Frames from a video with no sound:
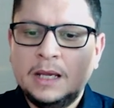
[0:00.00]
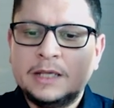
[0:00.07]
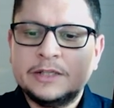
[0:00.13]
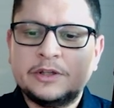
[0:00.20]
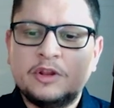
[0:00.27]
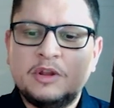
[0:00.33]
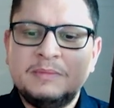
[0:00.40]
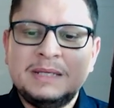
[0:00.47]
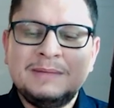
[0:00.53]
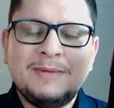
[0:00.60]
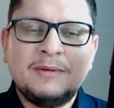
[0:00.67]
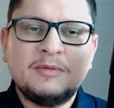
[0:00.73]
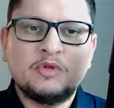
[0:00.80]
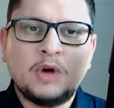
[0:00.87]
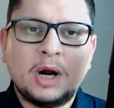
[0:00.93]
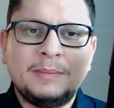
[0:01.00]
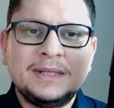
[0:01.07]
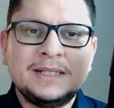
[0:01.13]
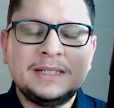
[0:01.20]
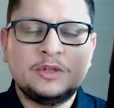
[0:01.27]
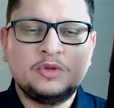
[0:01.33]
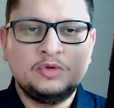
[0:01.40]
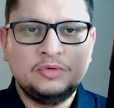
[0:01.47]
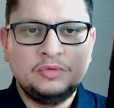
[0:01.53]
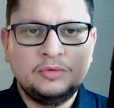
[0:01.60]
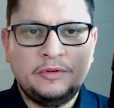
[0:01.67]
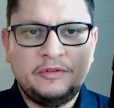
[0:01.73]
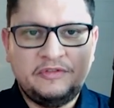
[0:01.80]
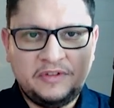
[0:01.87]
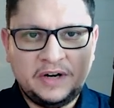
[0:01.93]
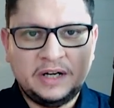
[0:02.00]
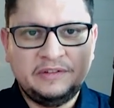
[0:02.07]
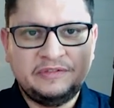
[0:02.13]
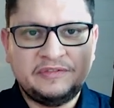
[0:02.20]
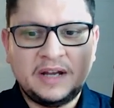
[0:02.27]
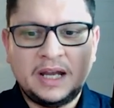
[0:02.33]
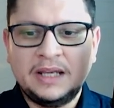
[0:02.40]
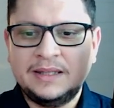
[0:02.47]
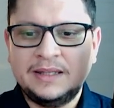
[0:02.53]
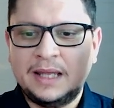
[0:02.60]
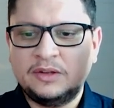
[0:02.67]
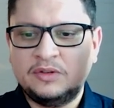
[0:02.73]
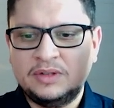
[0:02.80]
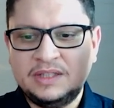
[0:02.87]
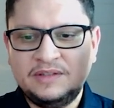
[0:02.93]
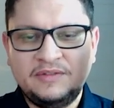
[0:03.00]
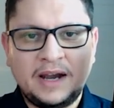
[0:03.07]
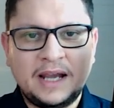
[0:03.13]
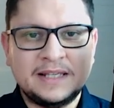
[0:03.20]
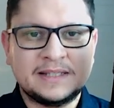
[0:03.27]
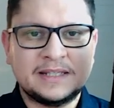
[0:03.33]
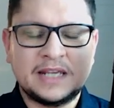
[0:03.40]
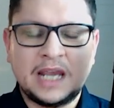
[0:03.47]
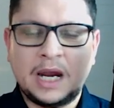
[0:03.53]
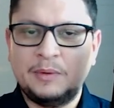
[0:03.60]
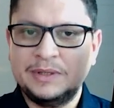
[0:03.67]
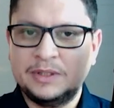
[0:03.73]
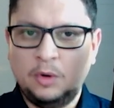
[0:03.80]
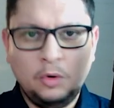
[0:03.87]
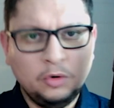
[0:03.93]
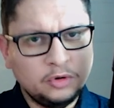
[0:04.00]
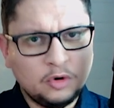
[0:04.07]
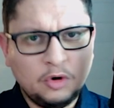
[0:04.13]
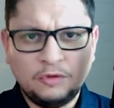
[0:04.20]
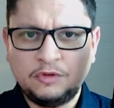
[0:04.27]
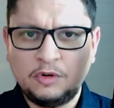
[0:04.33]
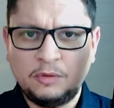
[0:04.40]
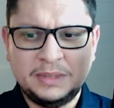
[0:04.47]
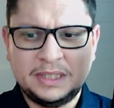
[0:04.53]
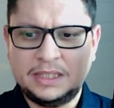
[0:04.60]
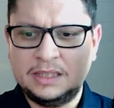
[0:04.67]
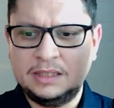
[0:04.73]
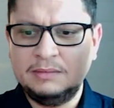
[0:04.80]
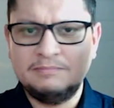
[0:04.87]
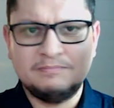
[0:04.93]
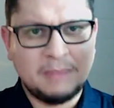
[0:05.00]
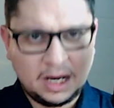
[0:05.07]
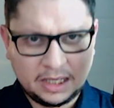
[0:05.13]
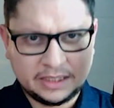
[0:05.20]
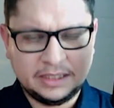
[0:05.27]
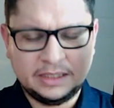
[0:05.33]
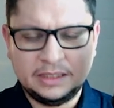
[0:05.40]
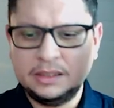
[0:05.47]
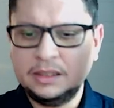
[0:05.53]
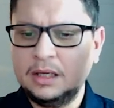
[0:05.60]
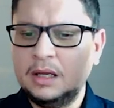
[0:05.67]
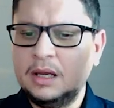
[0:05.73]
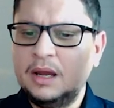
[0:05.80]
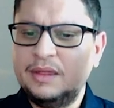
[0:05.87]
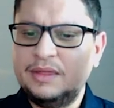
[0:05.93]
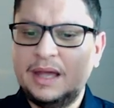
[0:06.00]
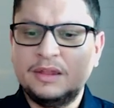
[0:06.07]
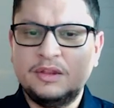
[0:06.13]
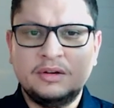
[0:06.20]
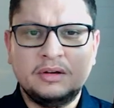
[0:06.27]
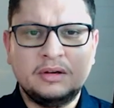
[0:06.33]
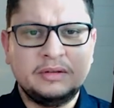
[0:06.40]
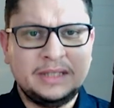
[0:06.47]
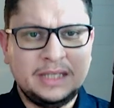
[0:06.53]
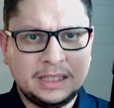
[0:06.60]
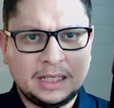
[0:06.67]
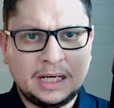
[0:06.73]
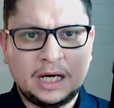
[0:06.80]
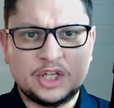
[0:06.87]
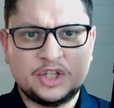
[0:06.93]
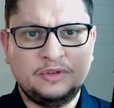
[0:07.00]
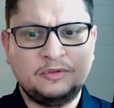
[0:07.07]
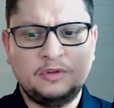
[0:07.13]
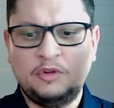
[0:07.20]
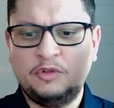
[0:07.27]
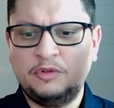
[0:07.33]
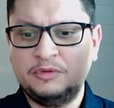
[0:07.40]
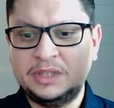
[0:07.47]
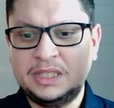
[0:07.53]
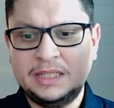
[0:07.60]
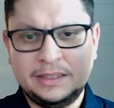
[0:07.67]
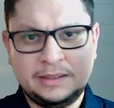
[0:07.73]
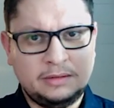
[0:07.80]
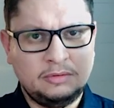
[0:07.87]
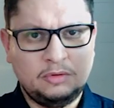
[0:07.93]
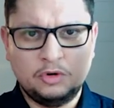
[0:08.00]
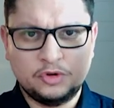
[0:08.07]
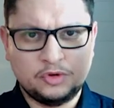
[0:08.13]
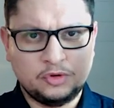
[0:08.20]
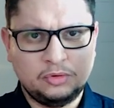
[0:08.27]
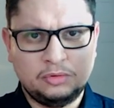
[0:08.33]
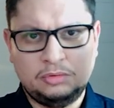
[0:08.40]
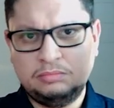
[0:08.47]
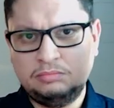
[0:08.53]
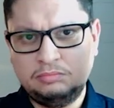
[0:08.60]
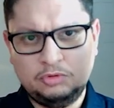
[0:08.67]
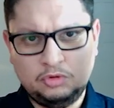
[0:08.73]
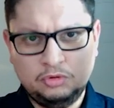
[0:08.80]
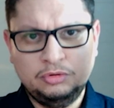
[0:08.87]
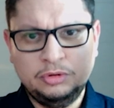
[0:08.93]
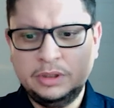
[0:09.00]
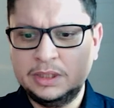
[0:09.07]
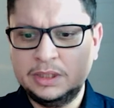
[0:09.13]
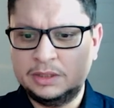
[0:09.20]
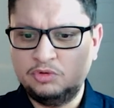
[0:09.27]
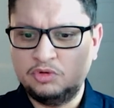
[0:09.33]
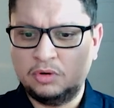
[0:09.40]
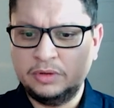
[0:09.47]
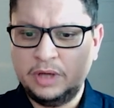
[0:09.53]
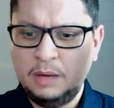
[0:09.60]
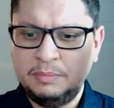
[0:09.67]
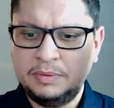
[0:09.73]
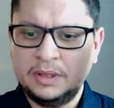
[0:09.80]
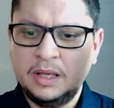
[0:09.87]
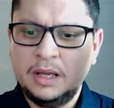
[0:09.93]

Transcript: So the minimum requirements is to verify that the device carries all the conformity marking, that the declaration of conformity is also good, is drawn up,